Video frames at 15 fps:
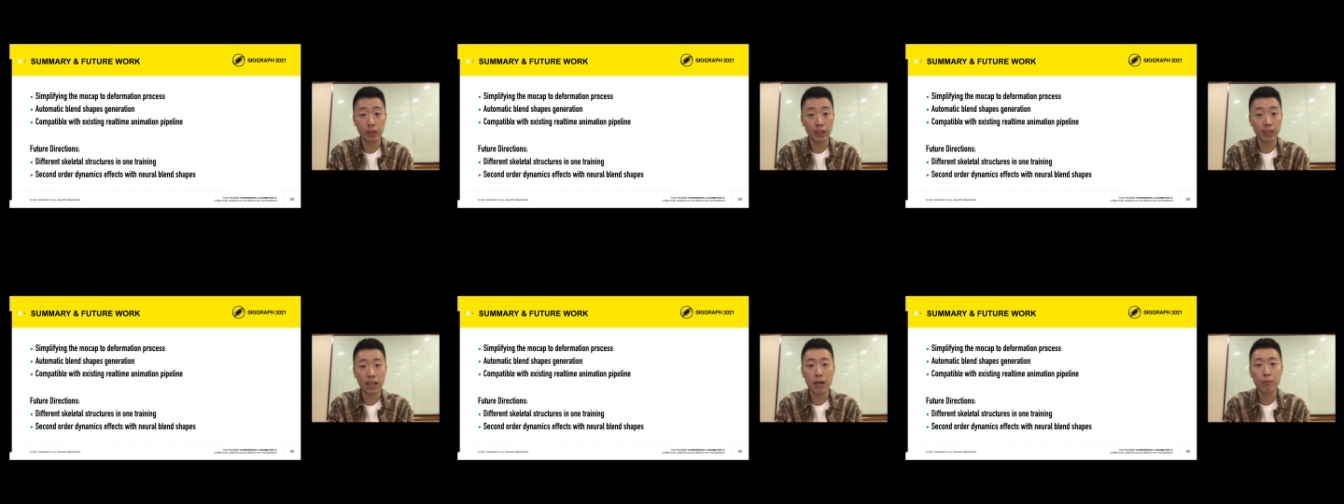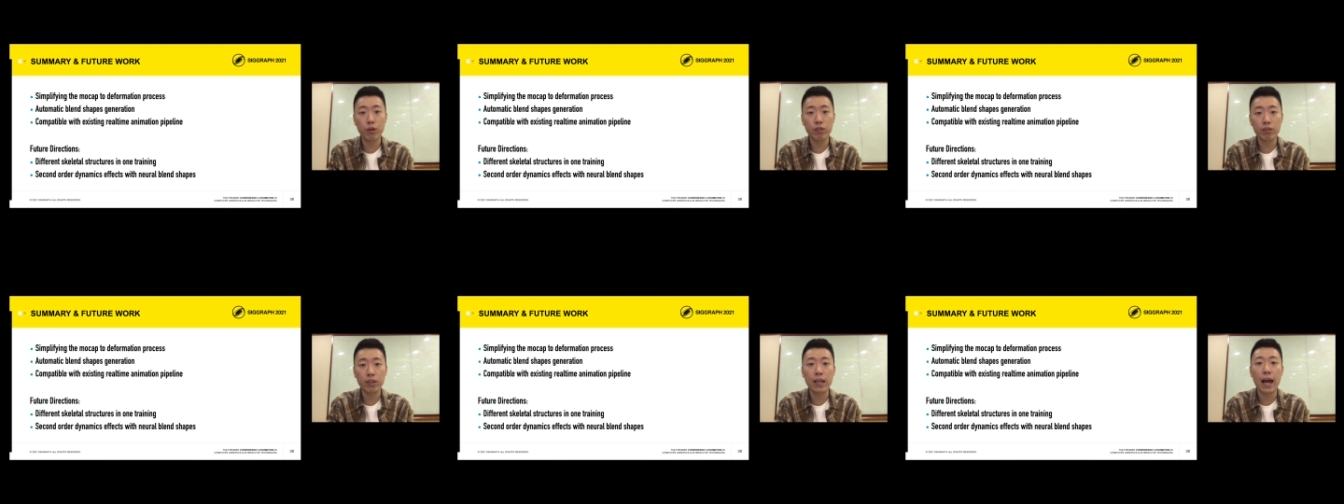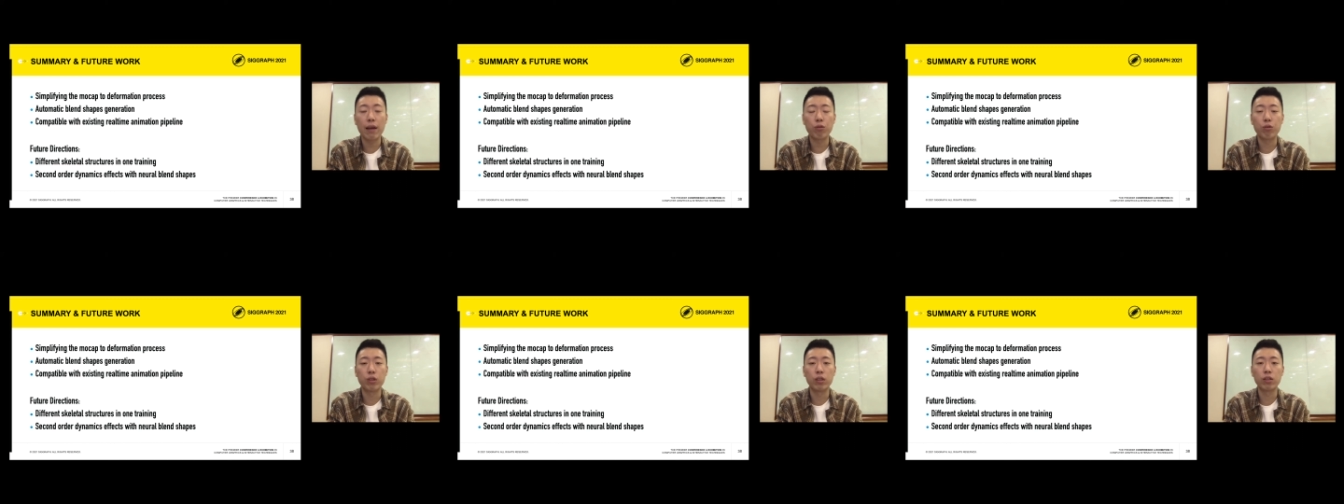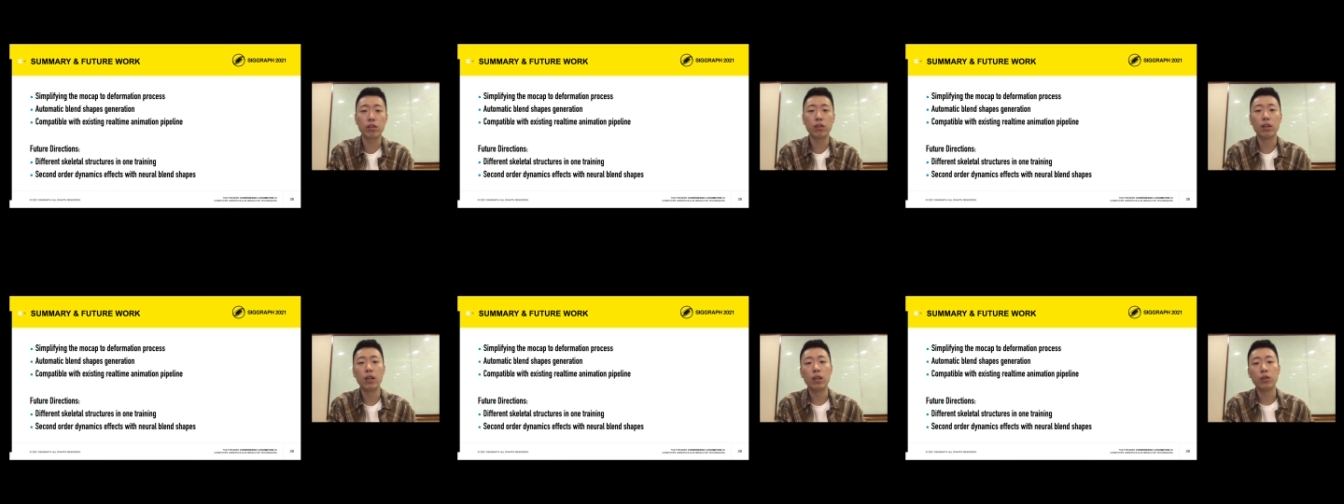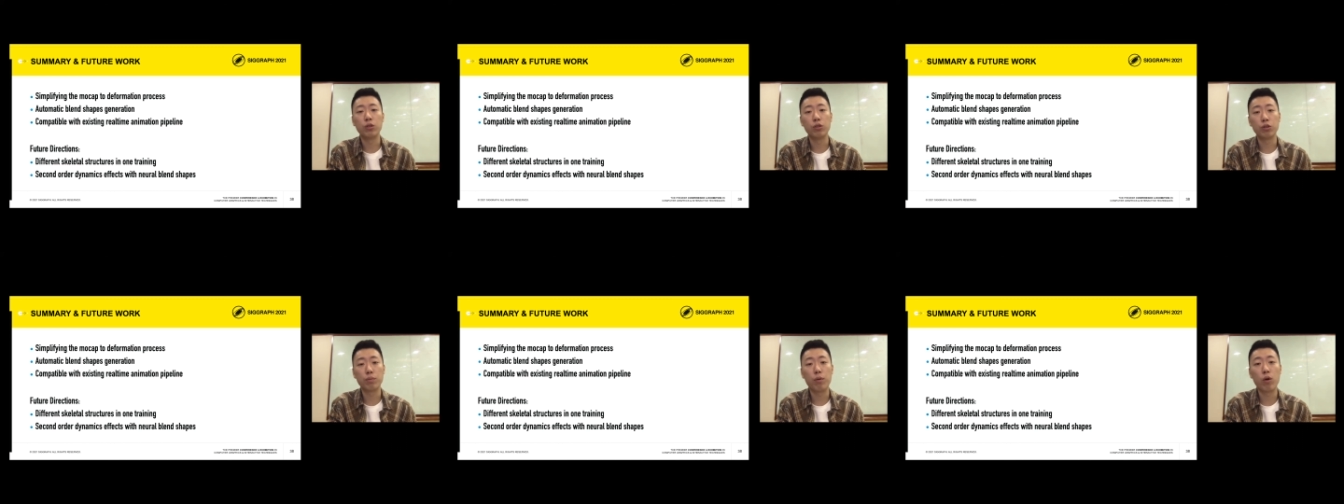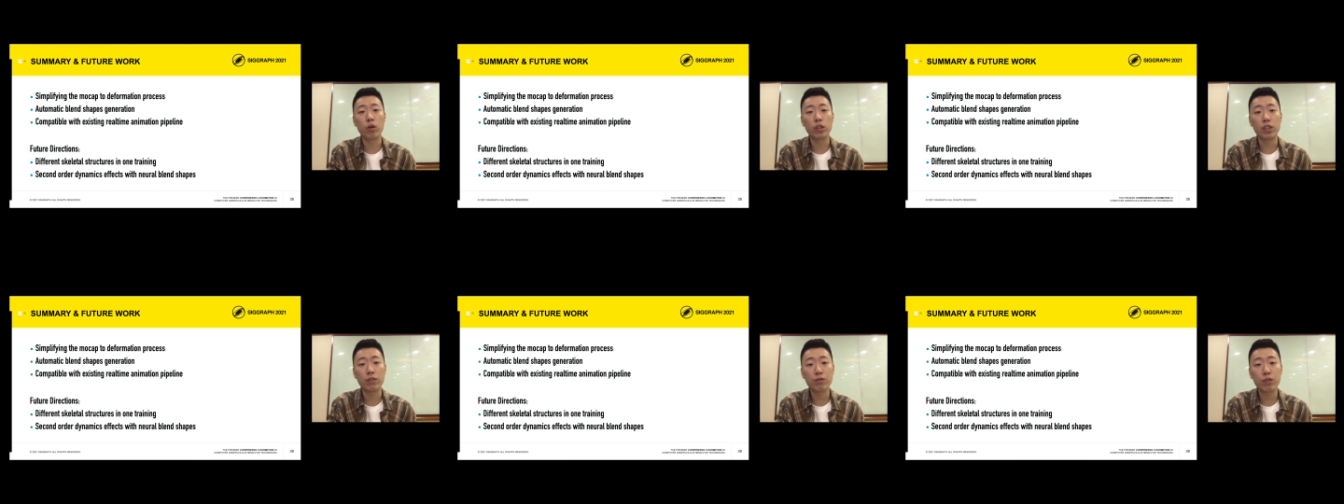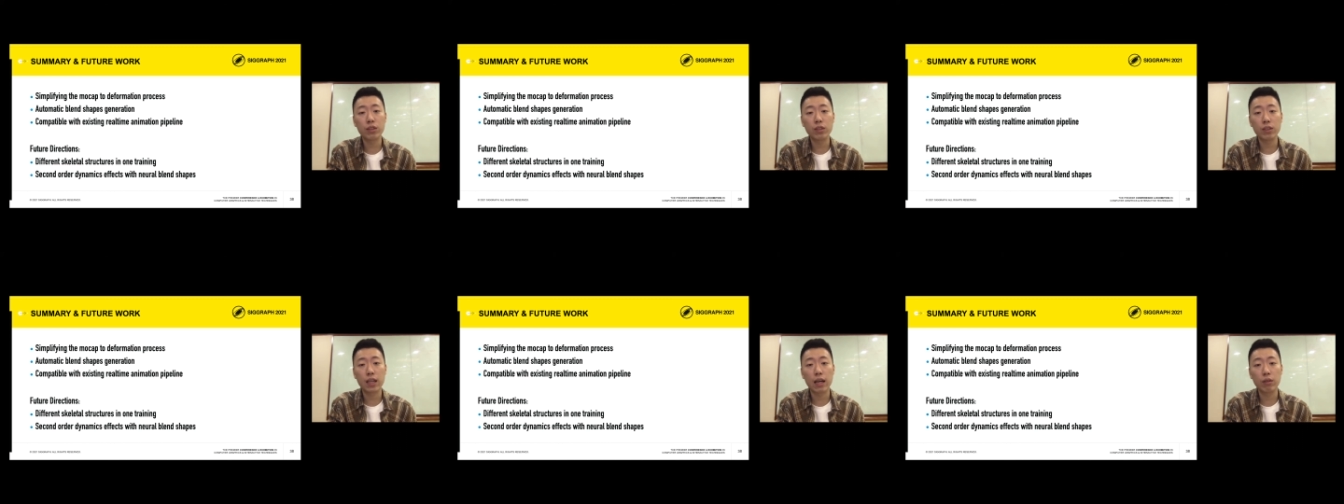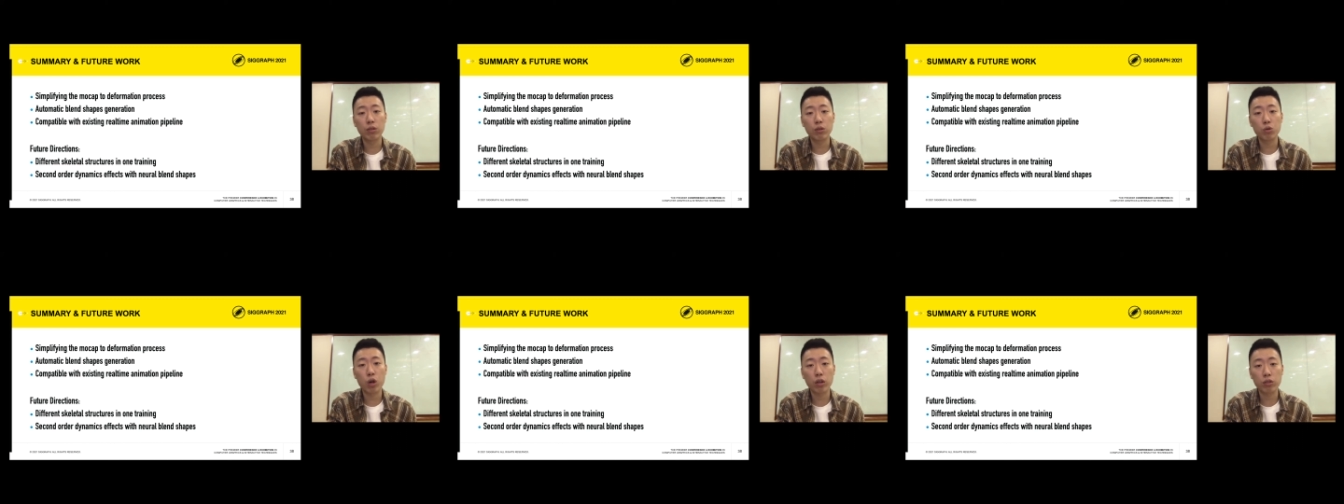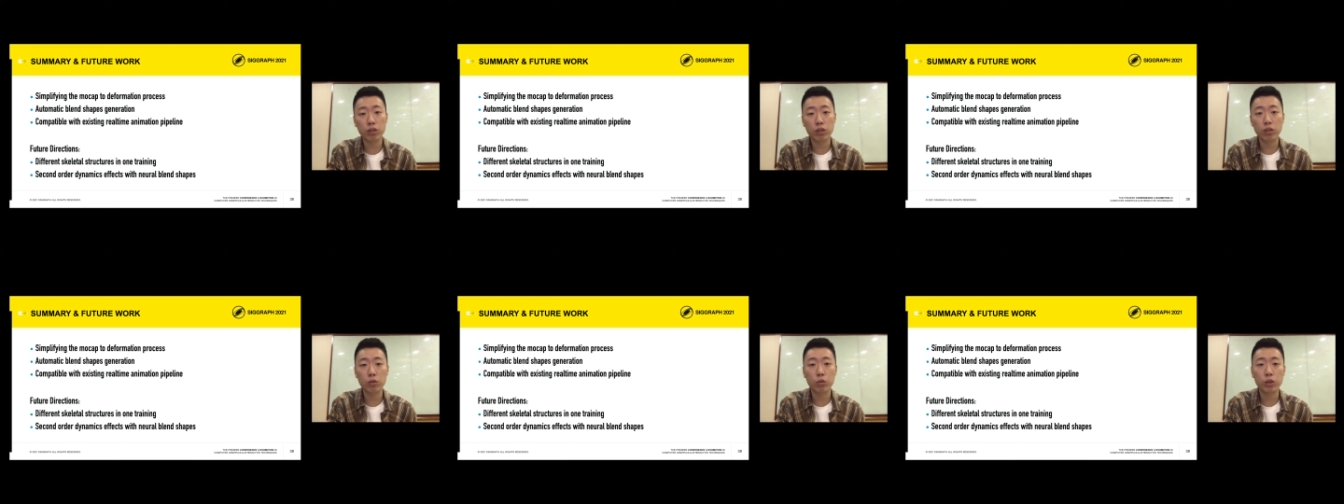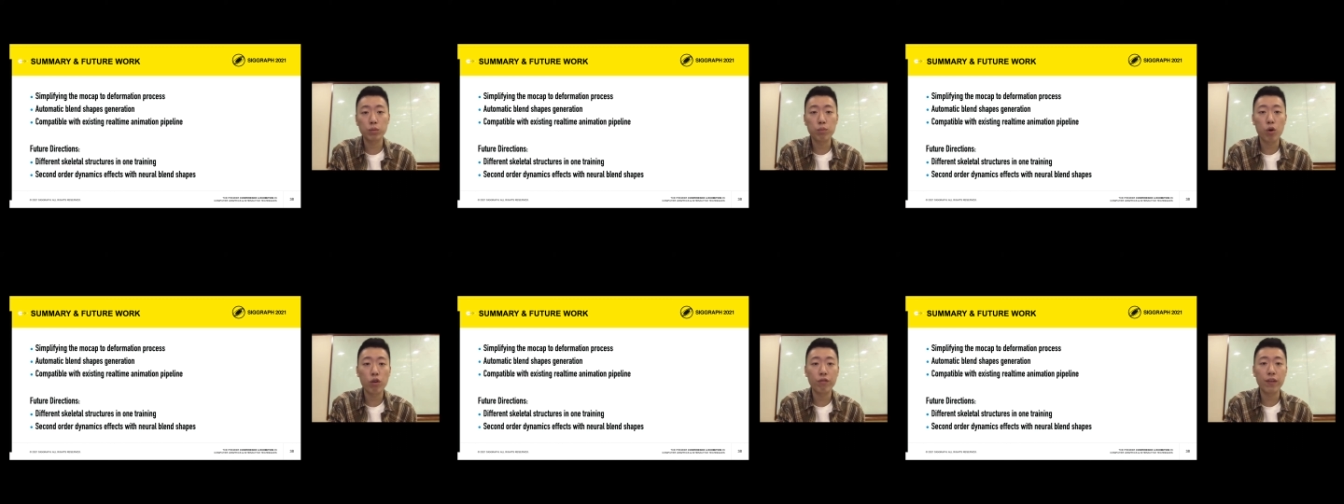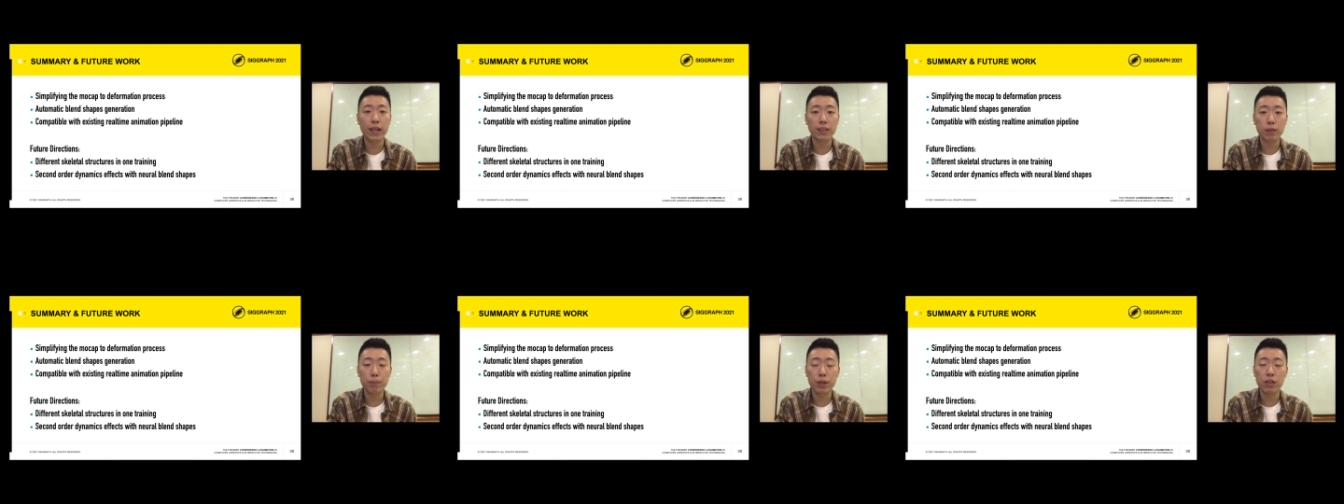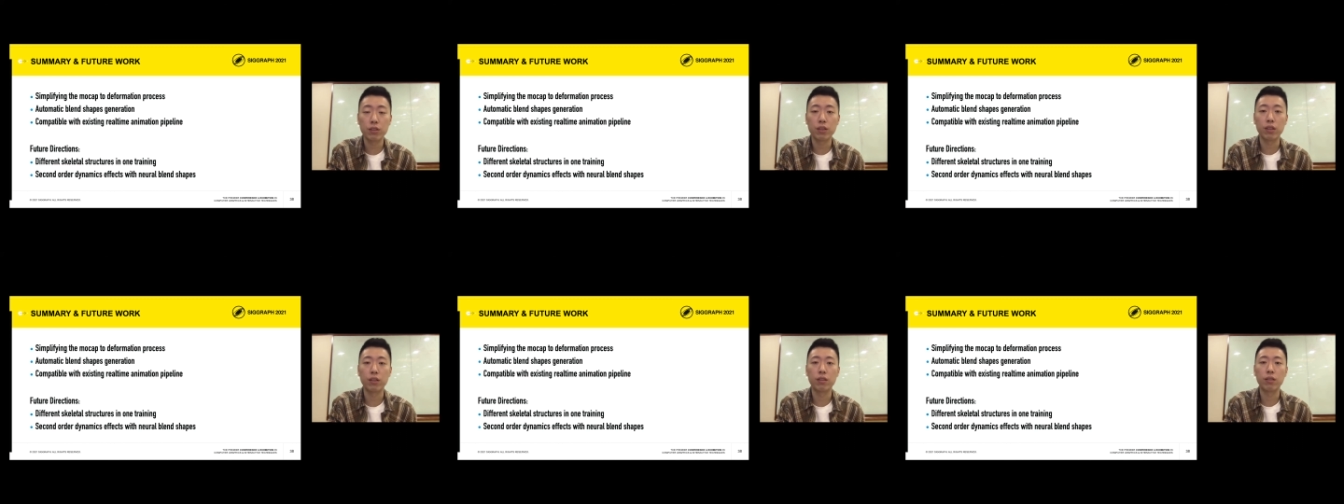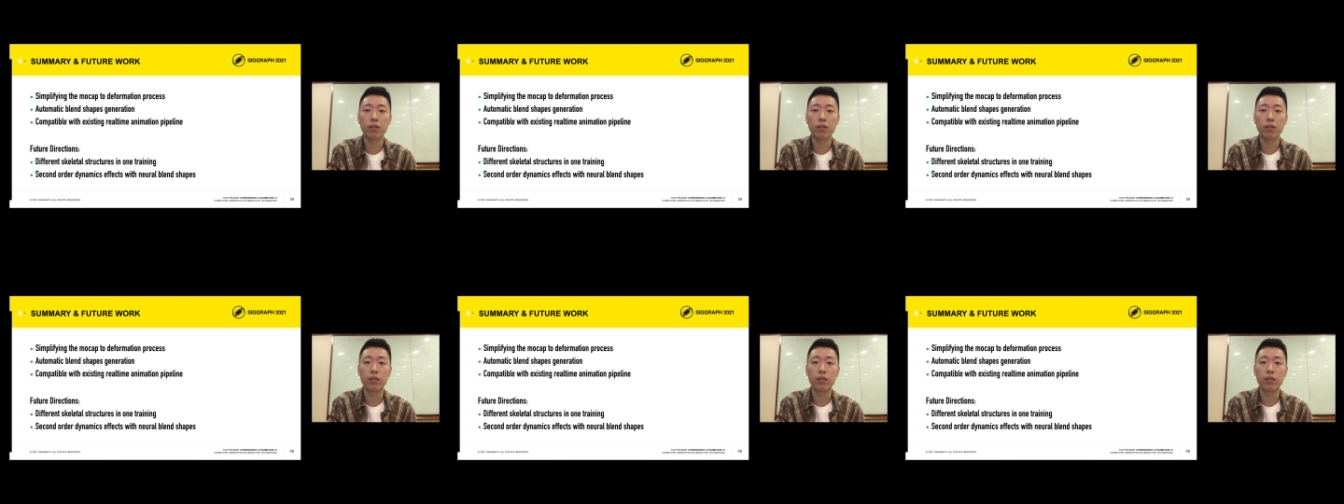enabling the network to support different skeletal structures with more flexibility.